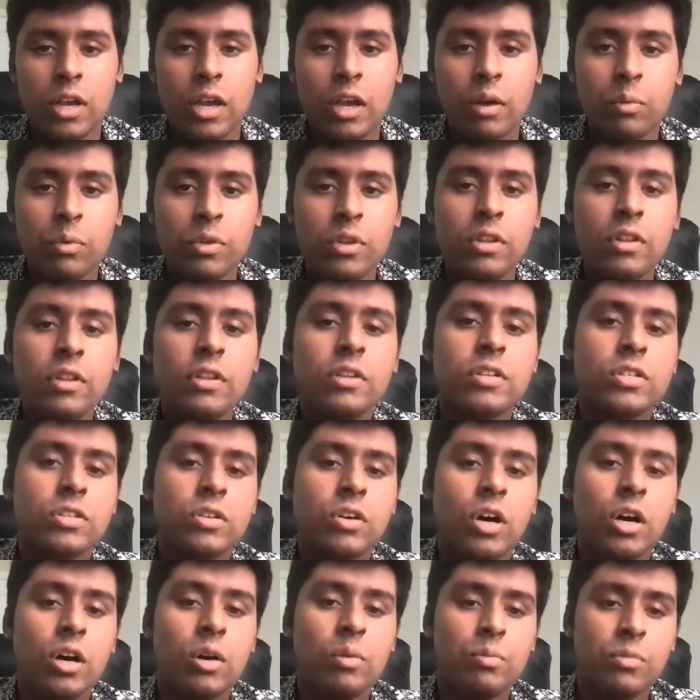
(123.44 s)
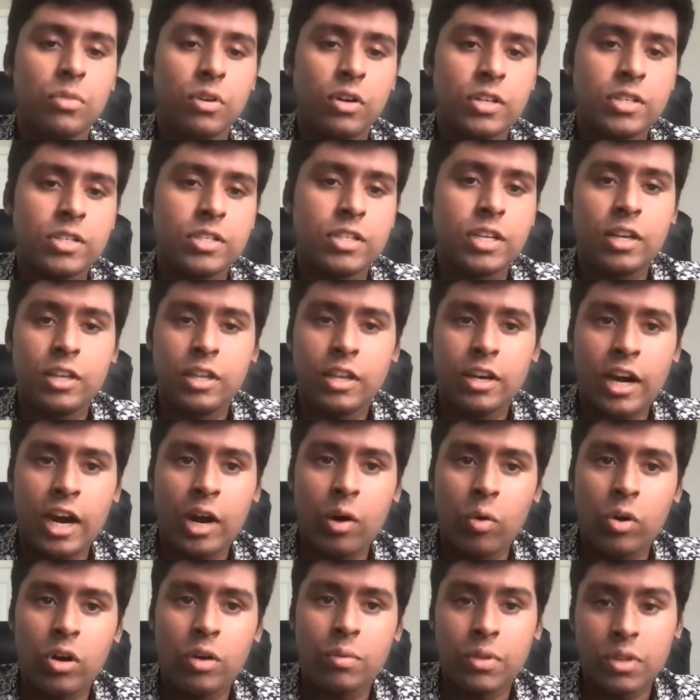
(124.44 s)
And within this club, let's say that I
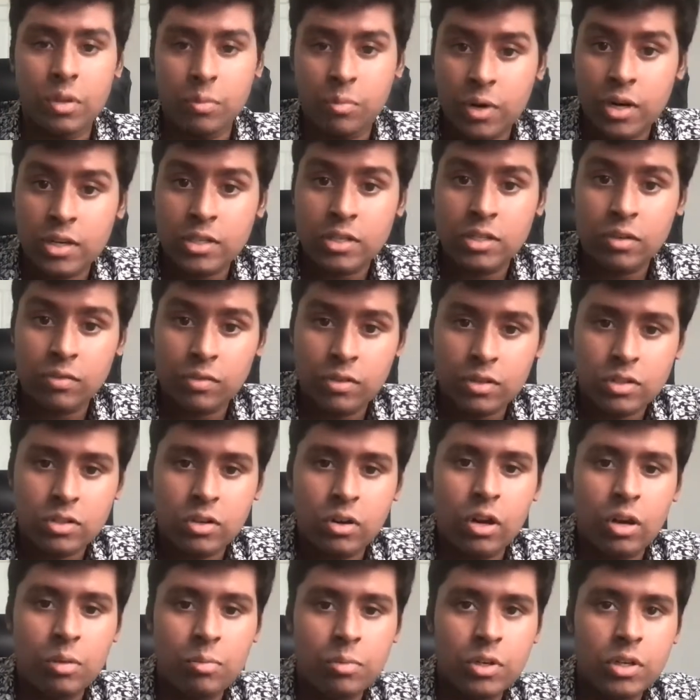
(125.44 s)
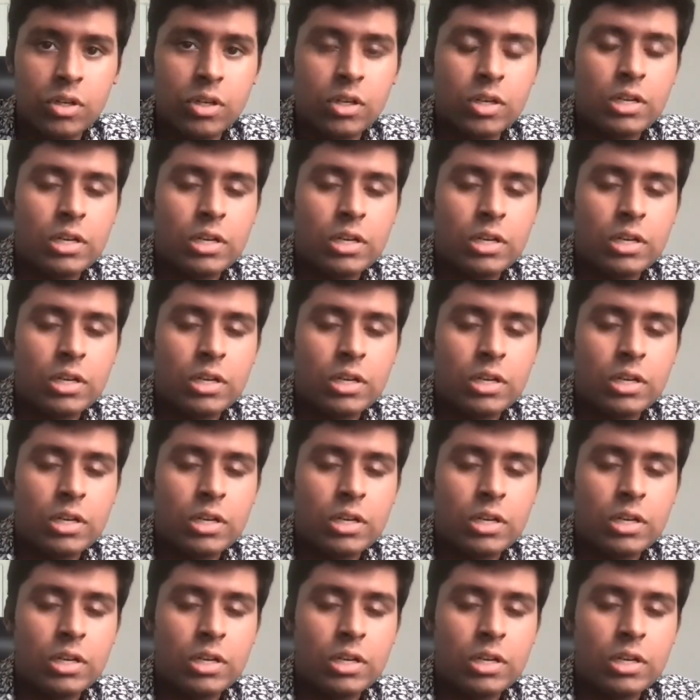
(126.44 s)
were to be the president of this club,